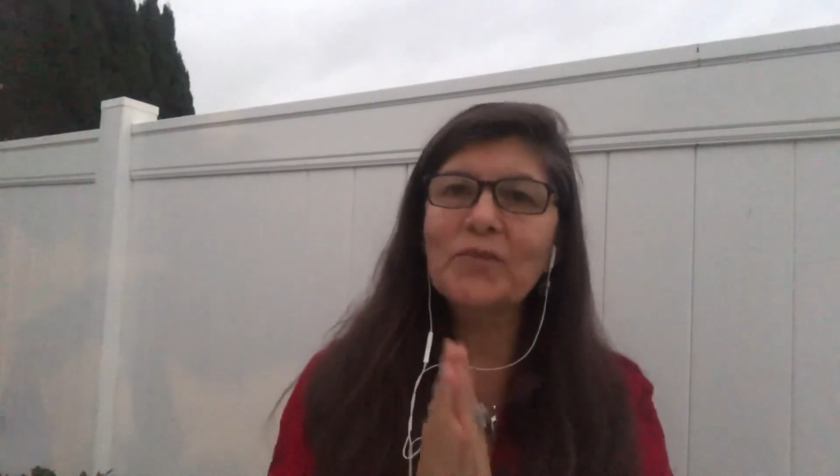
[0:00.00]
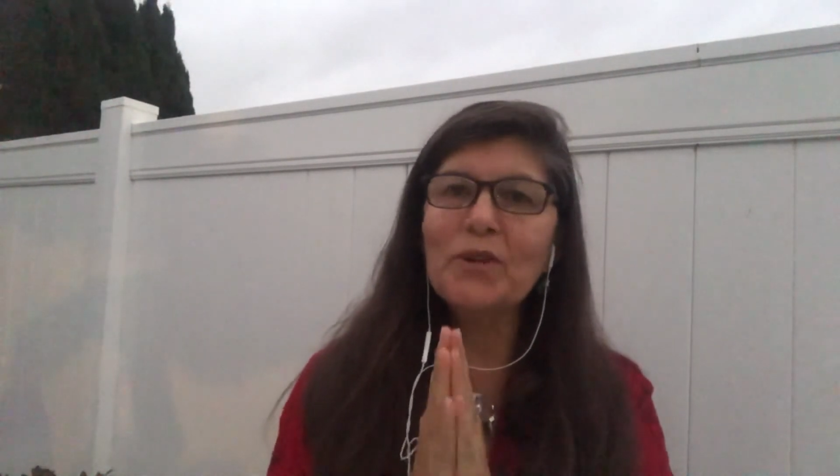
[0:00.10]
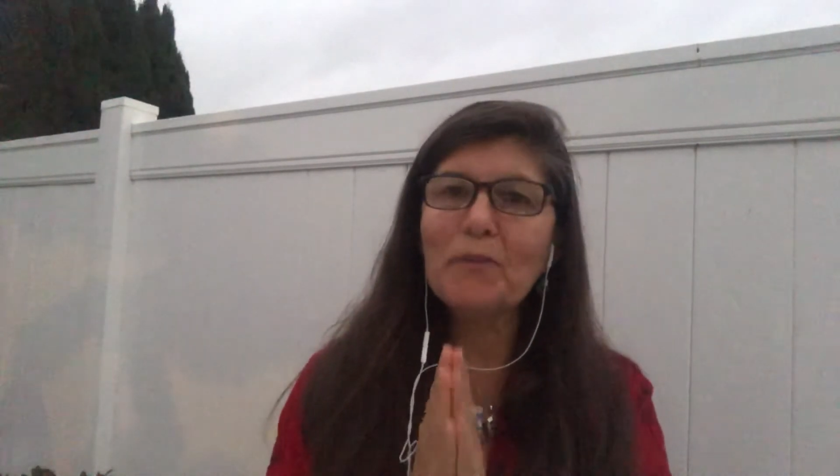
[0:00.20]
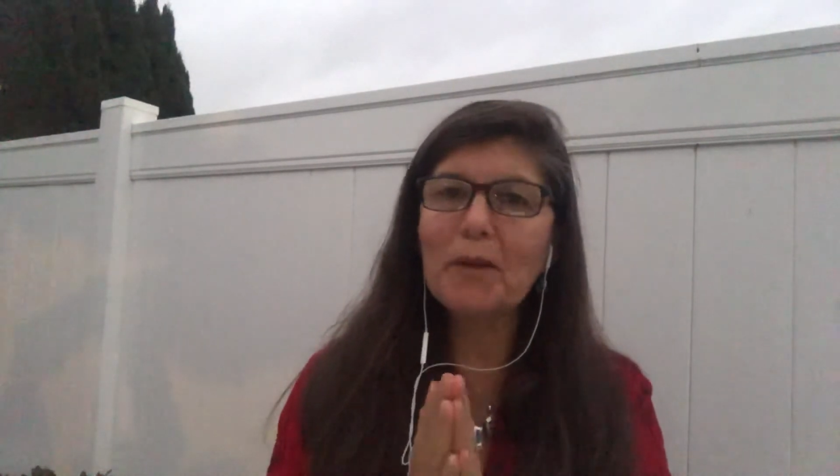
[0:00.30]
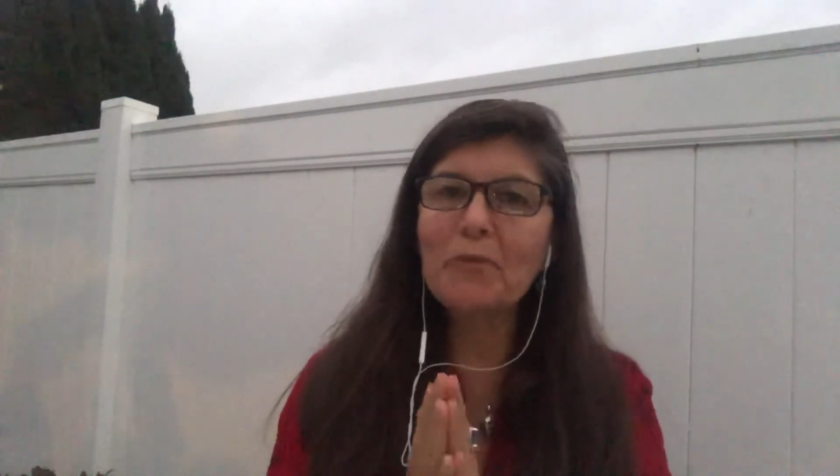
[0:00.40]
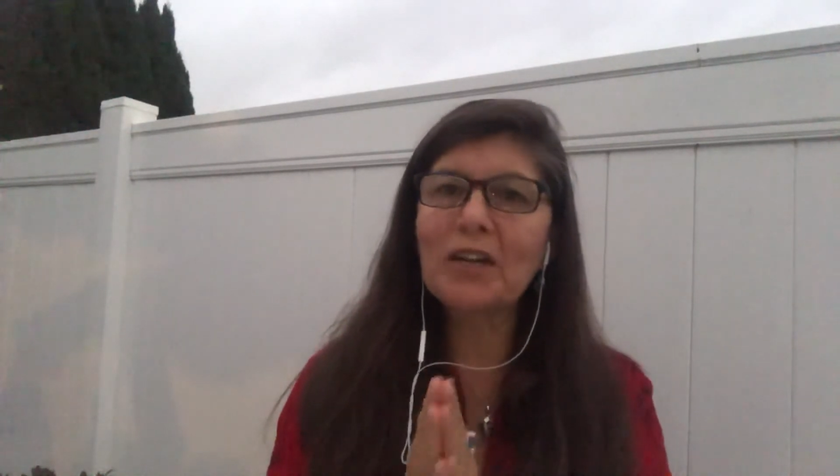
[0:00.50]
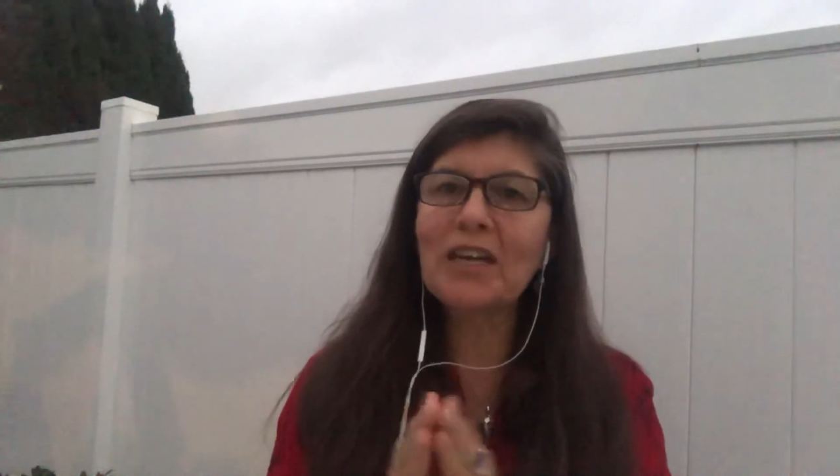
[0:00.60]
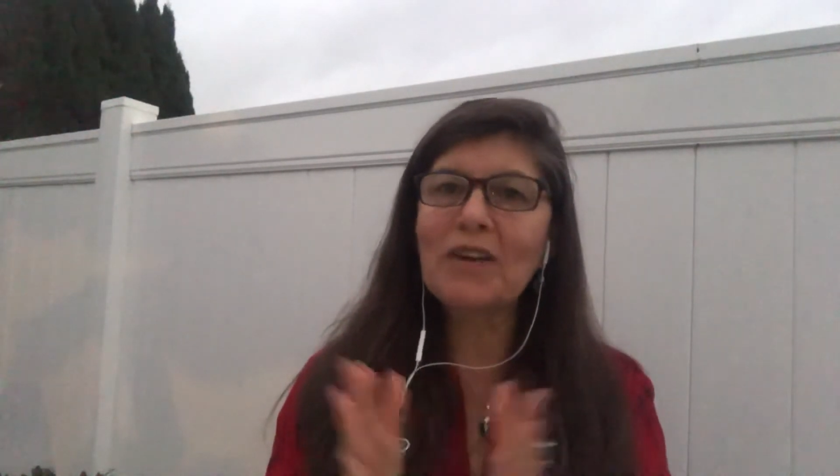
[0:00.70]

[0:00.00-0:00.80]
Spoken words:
remember,